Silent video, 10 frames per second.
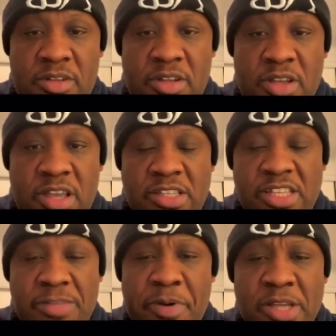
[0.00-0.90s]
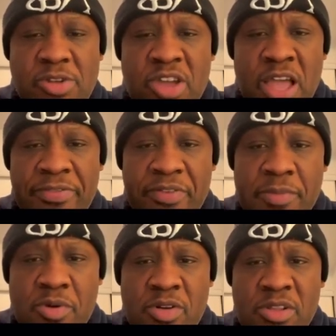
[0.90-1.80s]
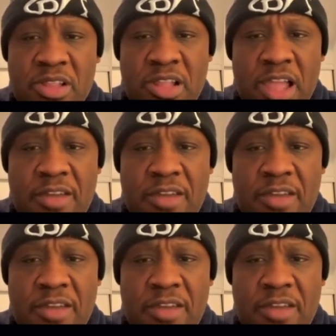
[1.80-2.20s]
Is it possible you can have 3 people on live?